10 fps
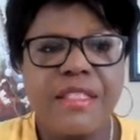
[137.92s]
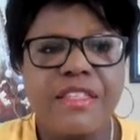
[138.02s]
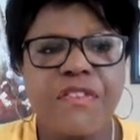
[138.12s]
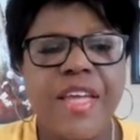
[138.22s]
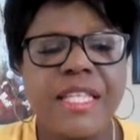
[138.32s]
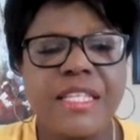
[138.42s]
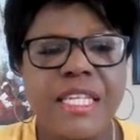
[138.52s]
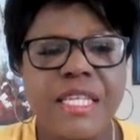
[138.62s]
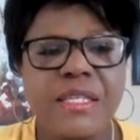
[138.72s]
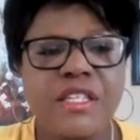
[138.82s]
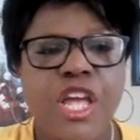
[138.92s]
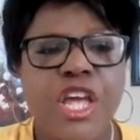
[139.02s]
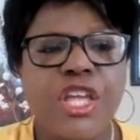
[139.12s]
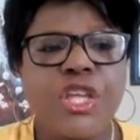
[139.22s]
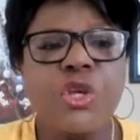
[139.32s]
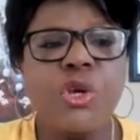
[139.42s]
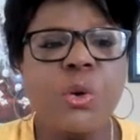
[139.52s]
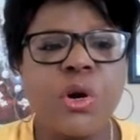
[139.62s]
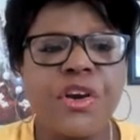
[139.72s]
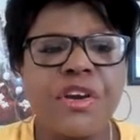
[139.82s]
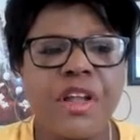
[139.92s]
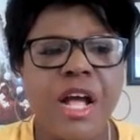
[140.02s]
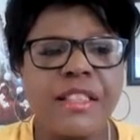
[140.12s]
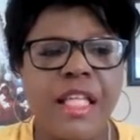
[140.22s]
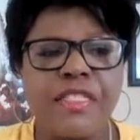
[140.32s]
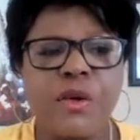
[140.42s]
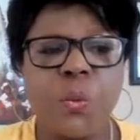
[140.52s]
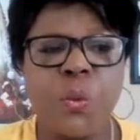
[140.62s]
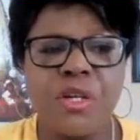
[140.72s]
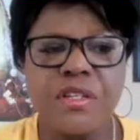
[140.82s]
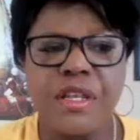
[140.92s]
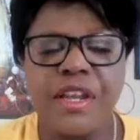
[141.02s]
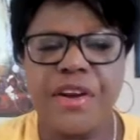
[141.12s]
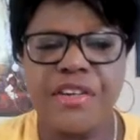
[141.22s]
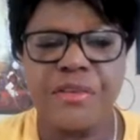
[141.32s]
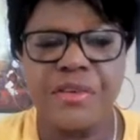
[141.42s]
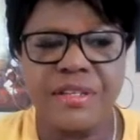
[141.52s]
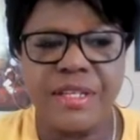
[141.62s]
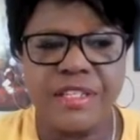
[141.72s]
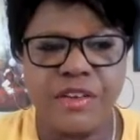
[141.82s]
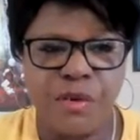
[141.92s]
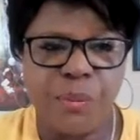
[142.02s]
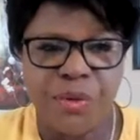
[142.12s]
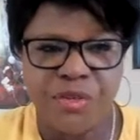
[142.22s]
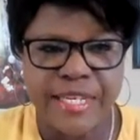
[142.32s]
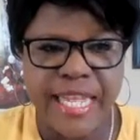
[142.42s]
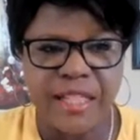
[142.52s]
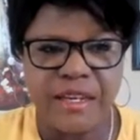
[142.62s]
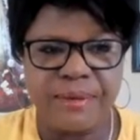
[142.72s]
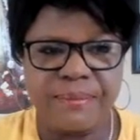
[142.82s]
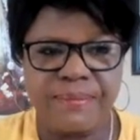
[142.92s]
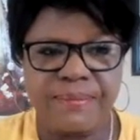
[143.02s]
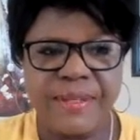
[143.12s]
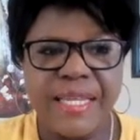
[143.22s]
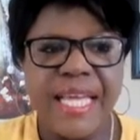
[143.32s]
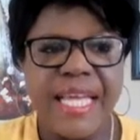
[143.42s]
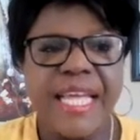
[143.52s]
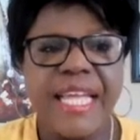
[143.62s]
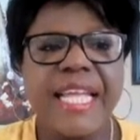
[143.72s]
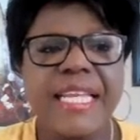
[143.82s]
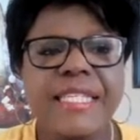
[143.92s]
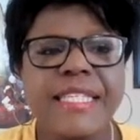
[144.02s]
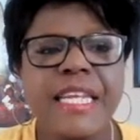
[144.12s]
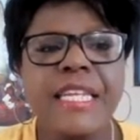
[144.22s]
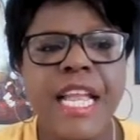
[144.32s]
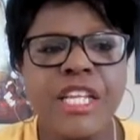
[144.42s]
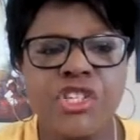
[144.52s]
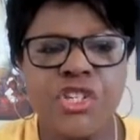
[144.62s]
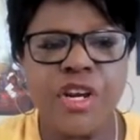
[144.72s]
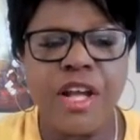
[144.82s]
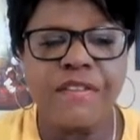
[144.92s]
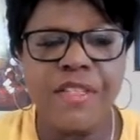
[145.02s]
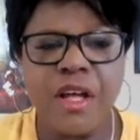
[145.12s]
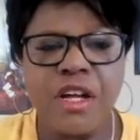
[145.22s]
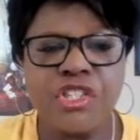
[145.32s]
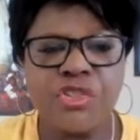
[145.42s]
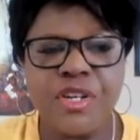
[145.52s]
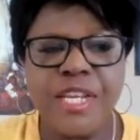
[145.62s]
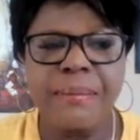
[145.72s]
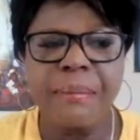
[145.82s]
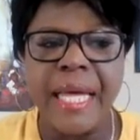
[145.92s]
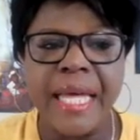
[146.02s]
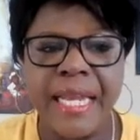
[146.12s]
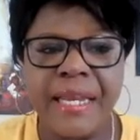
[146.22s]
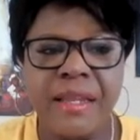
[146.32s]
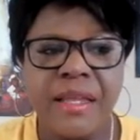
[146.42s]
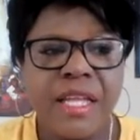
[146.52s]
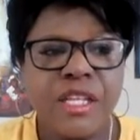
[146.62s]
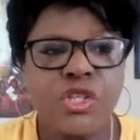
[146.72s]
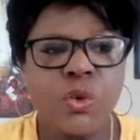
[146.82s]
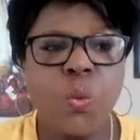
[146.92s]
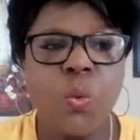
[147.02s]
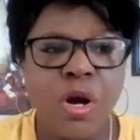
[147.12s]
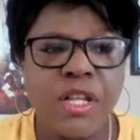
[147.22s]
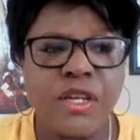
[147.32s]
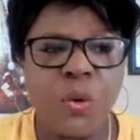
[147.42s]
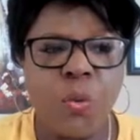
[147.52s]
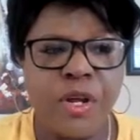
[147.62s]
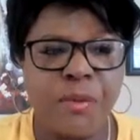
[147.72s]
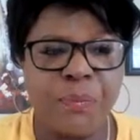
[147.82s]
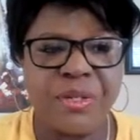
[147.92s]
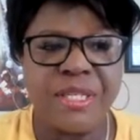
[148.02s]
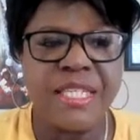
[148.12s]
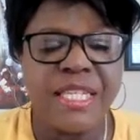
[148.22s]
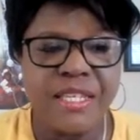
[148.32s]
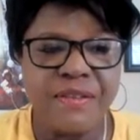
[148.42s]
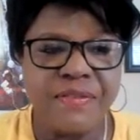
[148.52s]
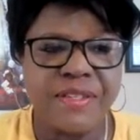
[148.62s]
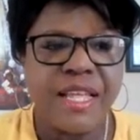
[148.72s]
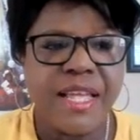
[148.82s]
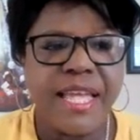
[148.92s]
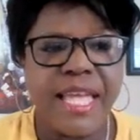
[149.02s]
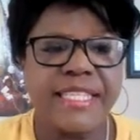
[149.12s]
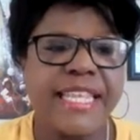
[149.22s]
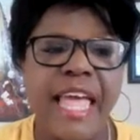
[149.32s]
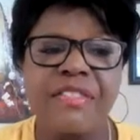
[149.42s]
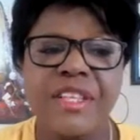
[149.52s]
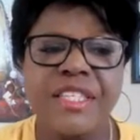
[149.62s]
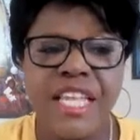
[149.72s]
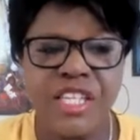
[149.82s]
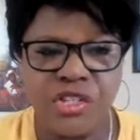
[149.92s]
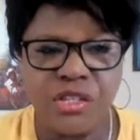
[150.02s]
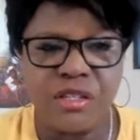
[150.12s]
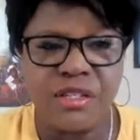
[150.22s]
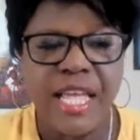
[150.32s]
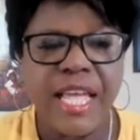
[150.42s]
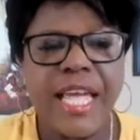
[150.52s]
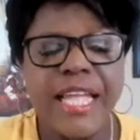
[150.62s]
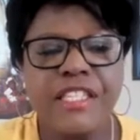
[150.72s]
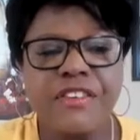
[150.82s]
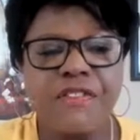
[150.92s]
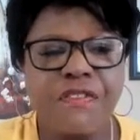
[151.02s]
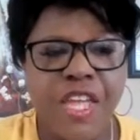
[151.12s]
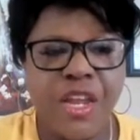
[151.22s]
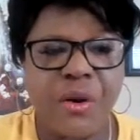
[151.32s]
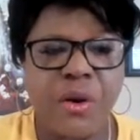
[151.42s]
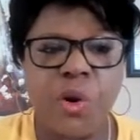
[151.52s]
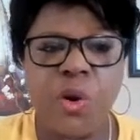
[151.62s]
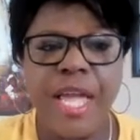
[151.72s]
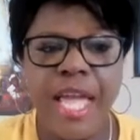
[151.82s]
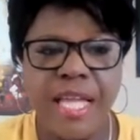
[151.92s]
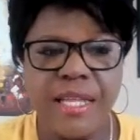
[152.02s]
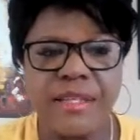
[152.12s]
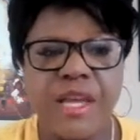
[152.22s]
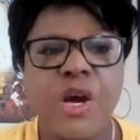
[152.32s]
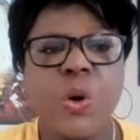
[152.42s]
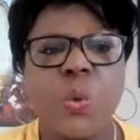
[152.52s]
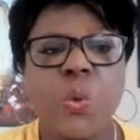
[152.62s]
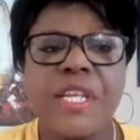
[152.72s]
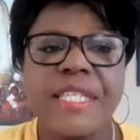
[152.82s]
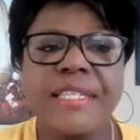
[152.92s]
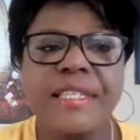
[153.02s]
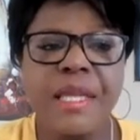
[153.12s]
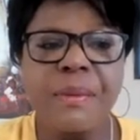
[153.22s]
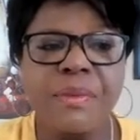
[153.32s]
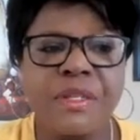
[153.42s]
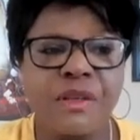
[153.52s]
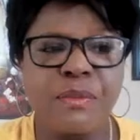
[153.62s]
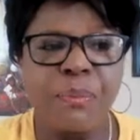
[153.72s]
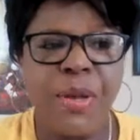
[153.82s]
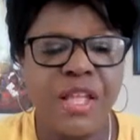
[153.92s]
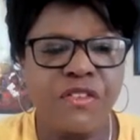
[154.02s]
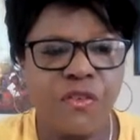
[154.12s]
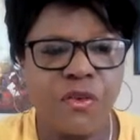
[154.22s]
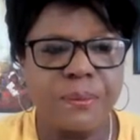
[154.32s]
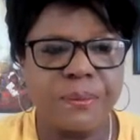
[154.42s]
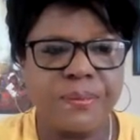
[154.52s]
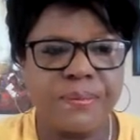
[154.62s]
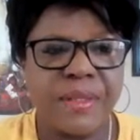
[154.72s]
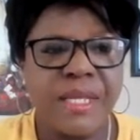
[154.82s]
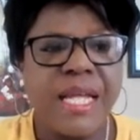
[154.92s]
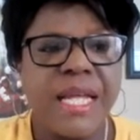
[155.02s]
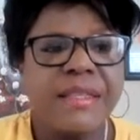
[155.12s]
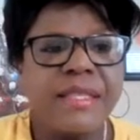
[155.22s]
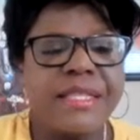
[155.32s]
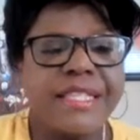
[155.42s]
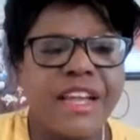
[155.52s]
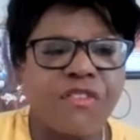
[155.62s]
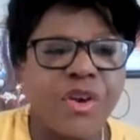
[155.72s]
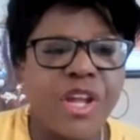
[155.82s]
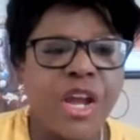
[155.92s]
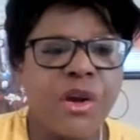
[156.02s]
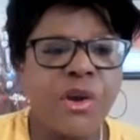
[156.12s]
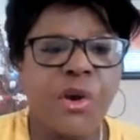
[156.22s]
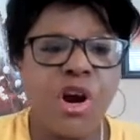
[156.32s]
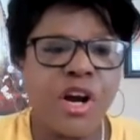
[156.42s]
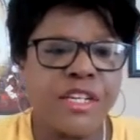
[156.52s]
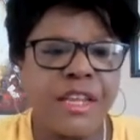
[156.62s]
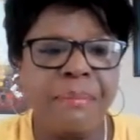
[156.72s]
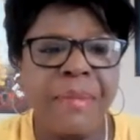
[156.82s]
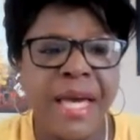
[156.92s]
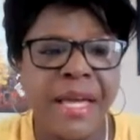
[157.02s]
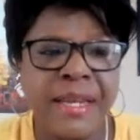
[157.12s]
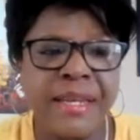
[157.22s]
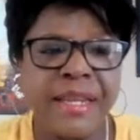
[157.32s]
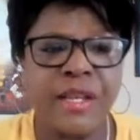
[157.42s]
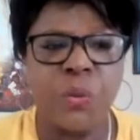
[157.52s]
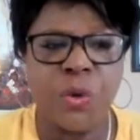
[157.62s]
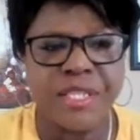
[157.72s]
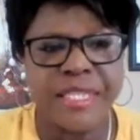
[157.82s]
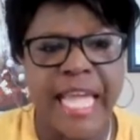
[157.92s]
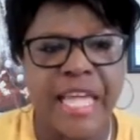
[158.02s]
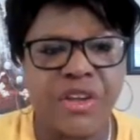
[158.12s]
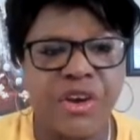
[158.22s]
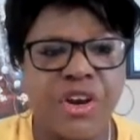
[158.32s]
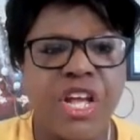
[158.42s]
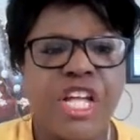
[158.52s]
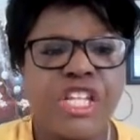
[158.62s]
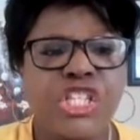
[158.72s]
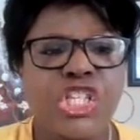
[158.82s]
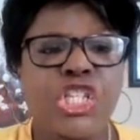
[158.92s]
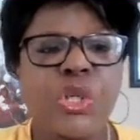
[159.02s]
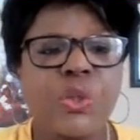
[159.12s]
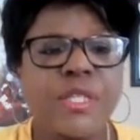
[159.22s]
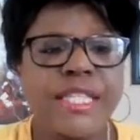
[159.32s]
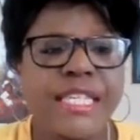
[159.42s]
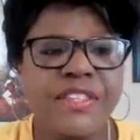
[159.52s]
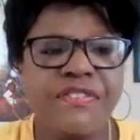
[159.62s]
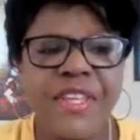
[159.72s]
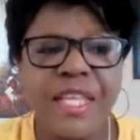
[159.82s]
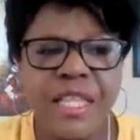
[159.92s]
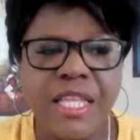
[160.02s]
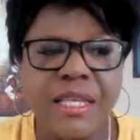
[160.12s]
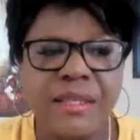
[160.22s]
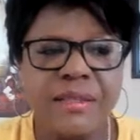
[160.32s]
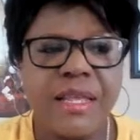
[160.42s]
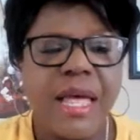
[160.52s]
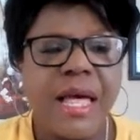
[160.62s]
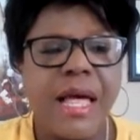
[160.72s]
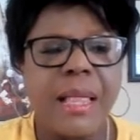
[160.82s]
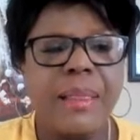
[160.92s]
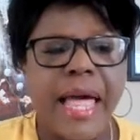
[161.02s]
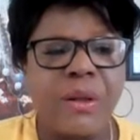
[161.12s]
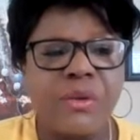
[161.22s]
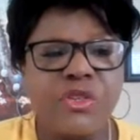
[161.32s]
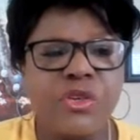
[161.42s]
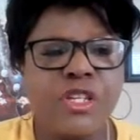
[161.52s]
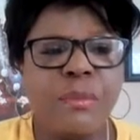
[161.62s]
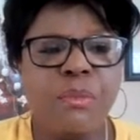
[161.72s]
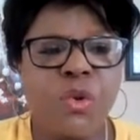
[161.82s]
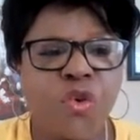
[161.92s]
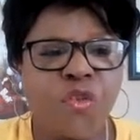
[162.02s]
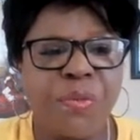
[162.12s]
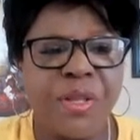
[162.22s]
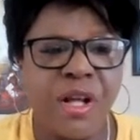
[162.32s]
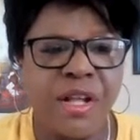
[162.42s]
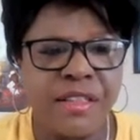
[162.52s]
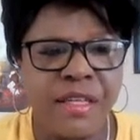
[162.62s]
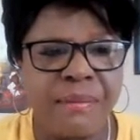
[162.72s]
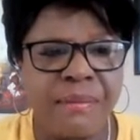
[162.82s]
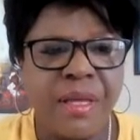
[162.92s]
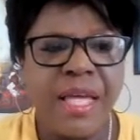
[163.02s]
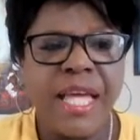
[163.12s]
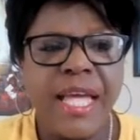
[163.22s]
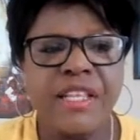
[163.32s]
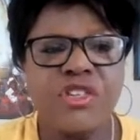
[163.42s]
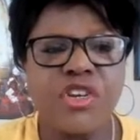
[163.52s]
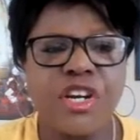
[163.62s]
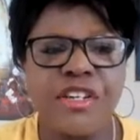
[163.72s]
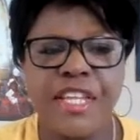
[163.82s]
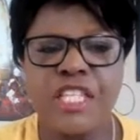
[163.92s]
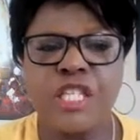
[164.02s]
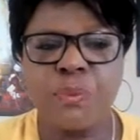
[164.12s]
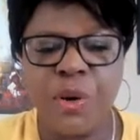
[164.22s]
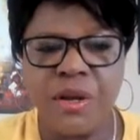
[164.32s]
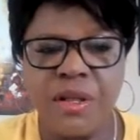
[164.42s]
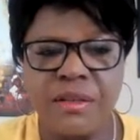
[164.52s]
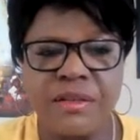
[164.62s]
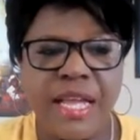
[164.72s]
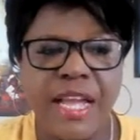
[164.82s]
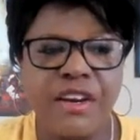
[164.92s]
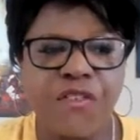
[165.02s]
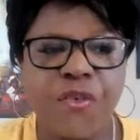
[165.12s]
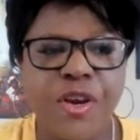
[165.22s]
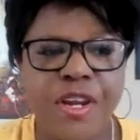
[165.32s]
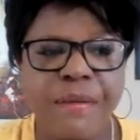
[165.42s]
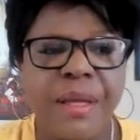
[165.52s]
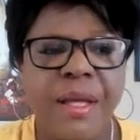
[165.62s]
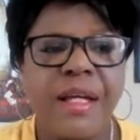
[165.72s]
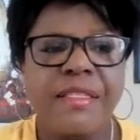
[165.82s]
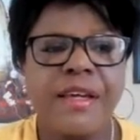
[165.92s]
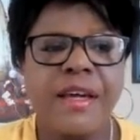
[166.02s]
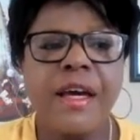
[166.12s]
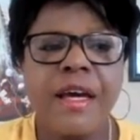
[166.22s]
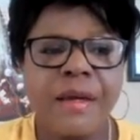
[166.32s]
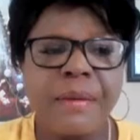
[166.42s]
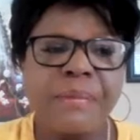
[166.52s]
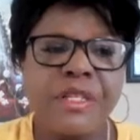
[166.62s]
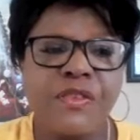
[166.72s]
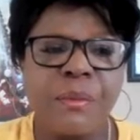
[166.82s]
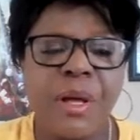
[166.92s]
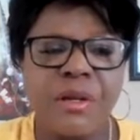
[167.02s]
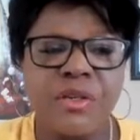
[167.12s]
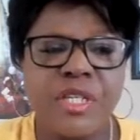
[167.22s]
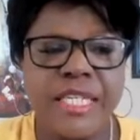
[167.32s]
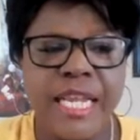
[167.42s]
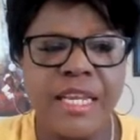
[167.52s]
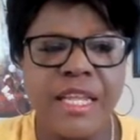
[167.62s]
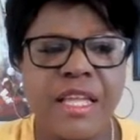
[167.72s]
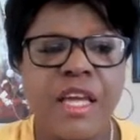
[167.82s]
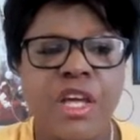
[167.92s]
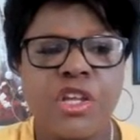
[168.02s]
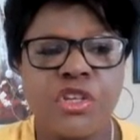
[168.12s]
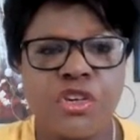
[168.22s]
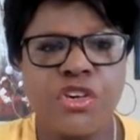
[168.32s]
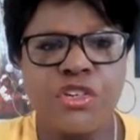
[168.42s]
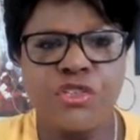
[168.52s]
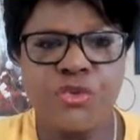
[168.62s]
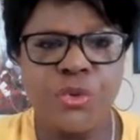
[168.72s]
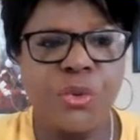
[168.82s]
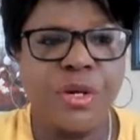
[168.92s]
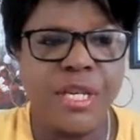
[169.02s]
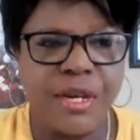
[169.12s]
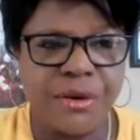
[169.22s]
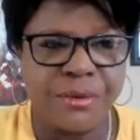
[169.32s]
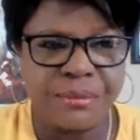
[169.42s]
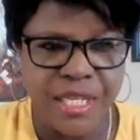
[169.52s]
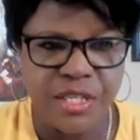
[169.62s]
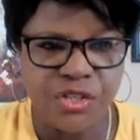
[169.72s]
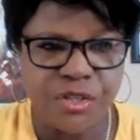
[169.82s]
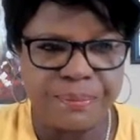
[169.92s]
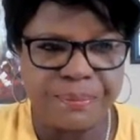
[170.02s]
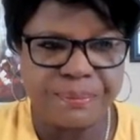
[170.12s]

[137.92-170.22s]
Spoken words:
The fact is, you are not the worst characteristics of your personality. It is the nature of the untrained mind to want what it perceives as advantageous and to fear or hate what it seems to be painful. Discovering how your heart and mind can work together to use these feelings allows you to move beyond them and start to experience the kind of freedom that comes from understanding your true nature.